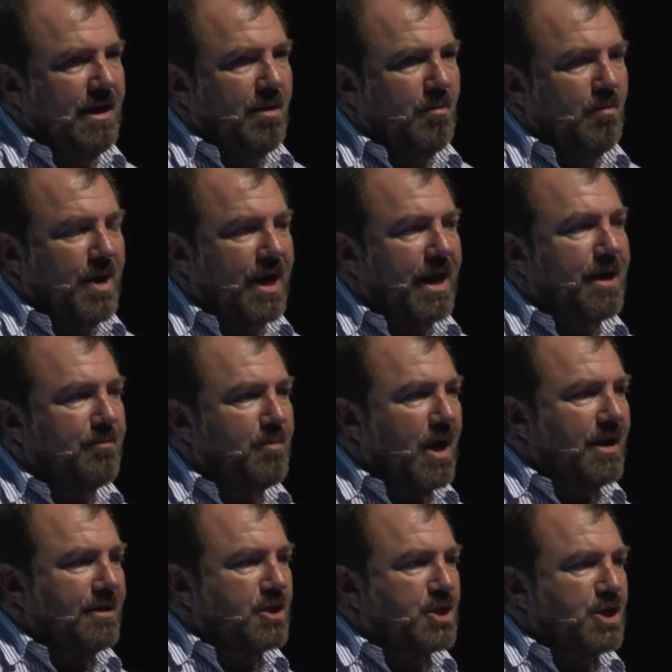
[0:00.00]
but I
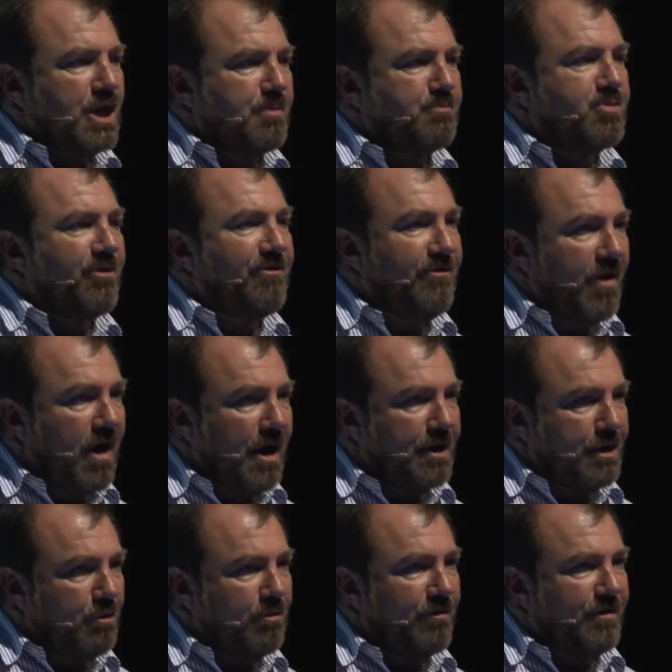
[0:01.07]
admired the sheer
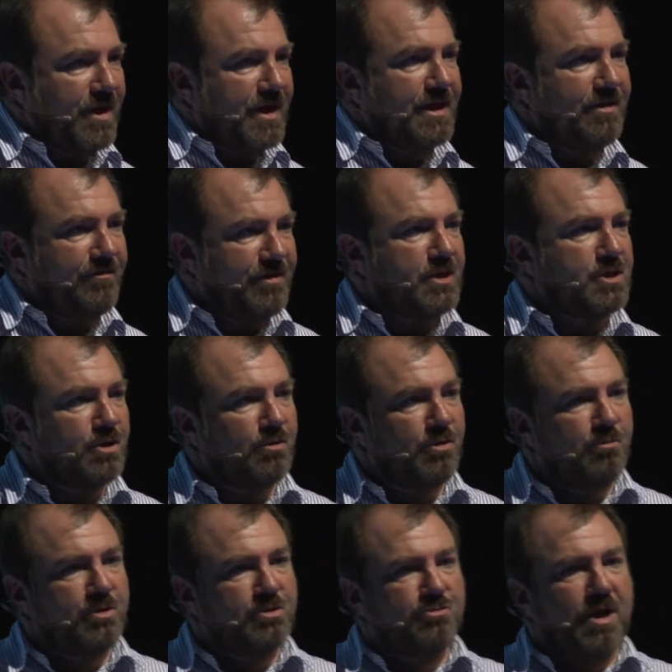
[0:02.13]
bravado of the individual who
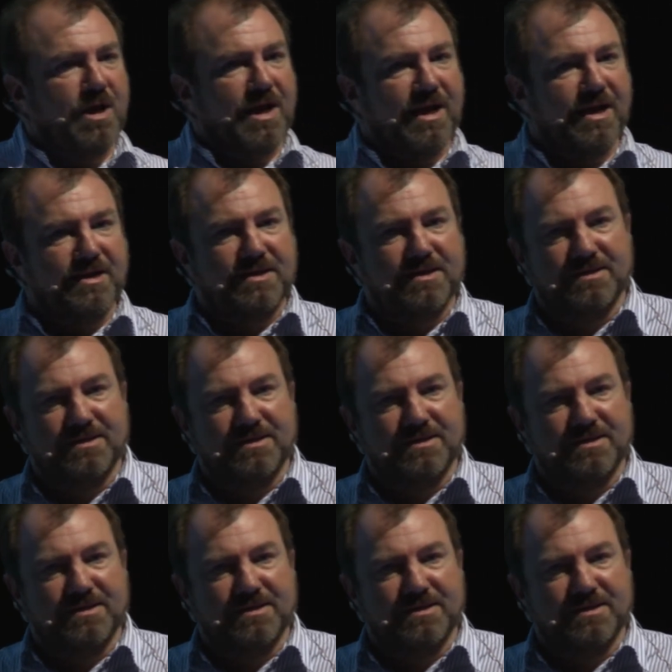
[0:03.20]
was running it.